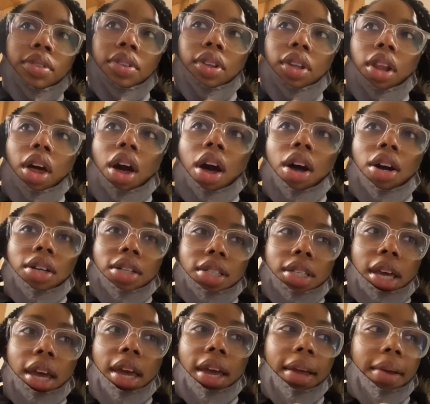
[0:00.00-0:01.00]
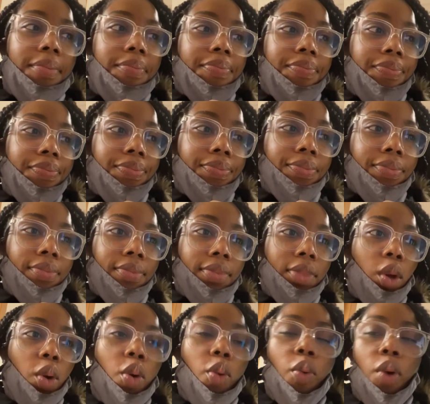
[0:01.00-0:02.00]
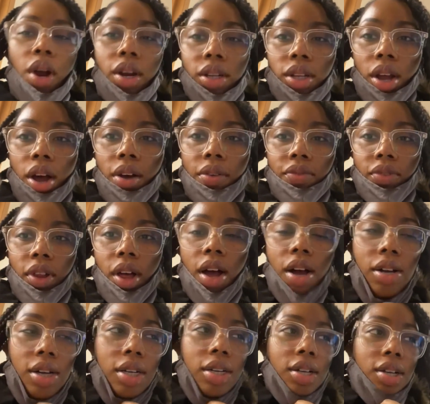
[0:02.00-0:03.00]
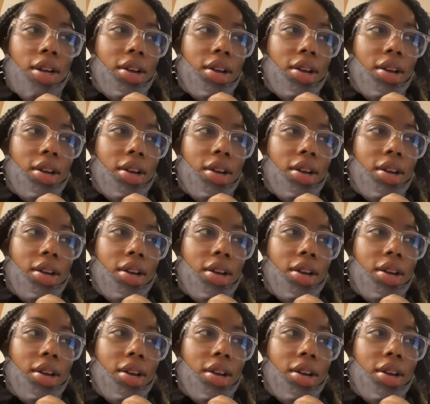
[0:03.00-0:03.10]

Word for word: long day or one long vlog.